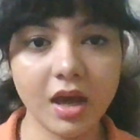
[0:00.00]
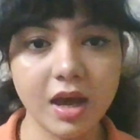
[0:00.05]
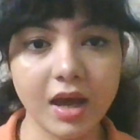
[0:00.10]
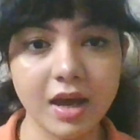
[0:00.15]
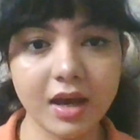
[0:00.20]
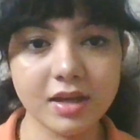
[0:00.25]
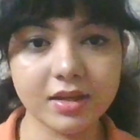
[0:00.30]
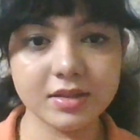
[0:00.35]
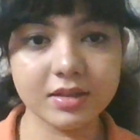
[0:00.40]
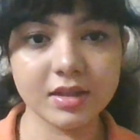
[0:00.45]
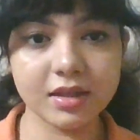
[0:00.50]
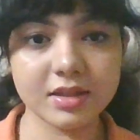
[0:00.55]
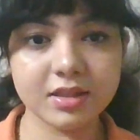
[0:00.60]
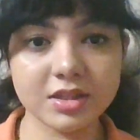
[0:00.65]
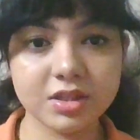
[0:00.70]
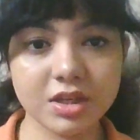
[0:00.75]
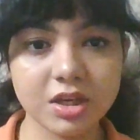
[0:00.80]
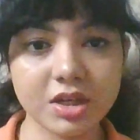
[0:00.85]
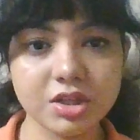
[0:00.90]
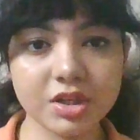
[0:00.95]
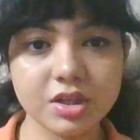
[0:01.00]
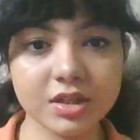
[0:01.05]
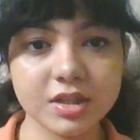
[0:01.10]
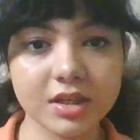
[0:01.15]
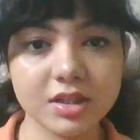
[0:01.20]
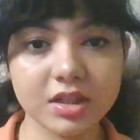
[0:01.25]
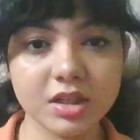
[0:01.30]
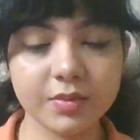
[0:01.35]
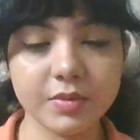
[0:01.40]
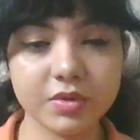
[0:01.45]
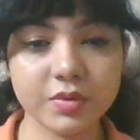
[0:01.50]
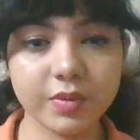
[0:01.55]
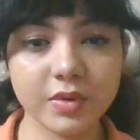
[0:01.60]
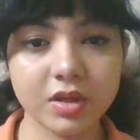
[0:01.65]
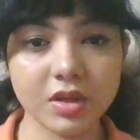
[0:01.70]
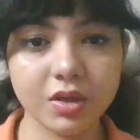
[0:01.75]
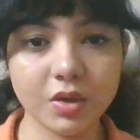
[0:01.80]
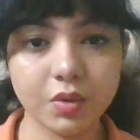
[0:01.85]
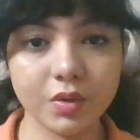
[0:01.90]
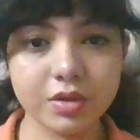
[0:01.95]
and exchanging data
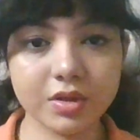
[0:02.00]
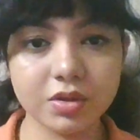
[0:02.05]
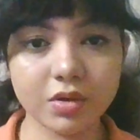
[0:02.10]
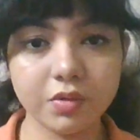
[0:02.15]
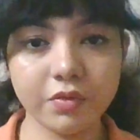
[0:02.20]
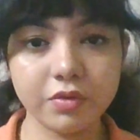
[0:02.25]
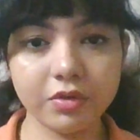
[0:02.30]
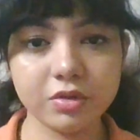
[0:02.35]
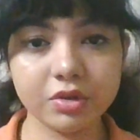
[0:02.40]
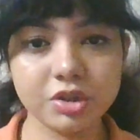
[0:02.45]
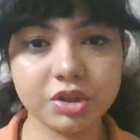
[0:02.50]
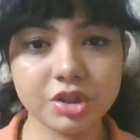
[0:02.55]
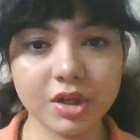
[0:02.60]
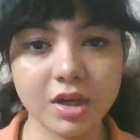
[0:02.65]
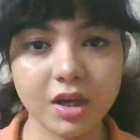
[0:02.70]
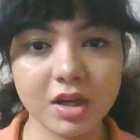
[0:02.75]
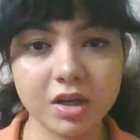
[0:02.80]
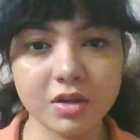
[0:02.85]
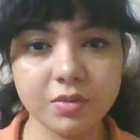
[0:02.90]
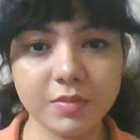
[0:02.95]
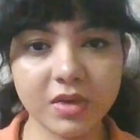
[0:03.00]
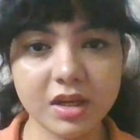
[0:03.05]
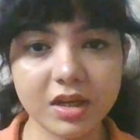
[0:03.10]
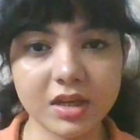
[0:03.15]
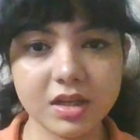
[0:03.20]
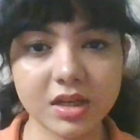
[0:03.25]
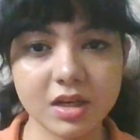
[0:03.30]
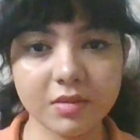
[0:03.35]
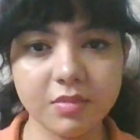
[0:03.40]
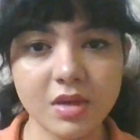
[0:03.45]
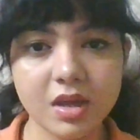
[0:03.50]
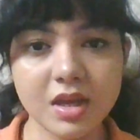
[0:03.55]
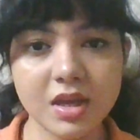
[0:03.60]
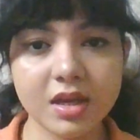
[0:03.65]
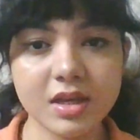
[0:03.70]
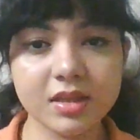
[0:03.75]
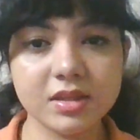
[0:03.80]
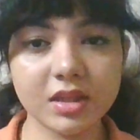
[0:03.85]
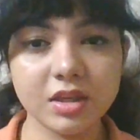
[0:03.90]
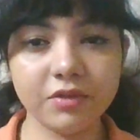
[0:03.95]
between nodes over a shared medium,
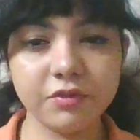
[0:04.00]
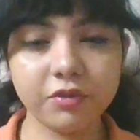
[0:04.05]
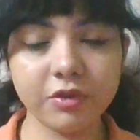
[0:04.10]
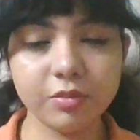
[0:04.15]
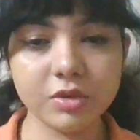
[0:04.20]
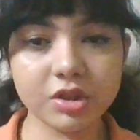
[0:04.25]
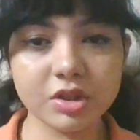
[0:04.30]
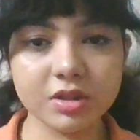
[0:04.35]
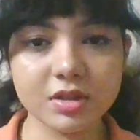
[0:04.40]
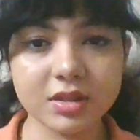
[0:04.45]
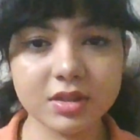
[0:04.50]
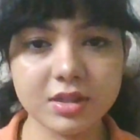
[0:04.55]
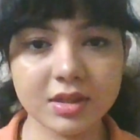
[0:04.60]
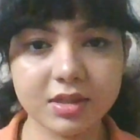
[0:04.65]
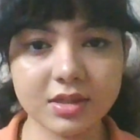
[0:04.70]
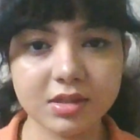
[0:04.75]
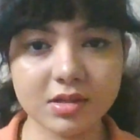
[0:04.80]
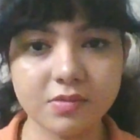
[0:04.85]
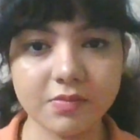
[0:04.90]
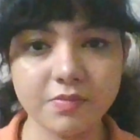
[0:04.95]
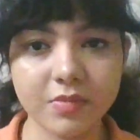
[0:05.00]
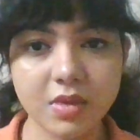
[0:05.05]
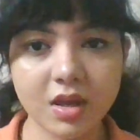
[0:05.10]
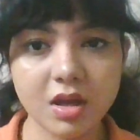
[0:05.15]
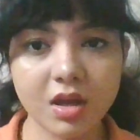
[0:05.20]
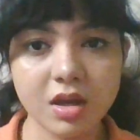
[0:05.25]
is the information system.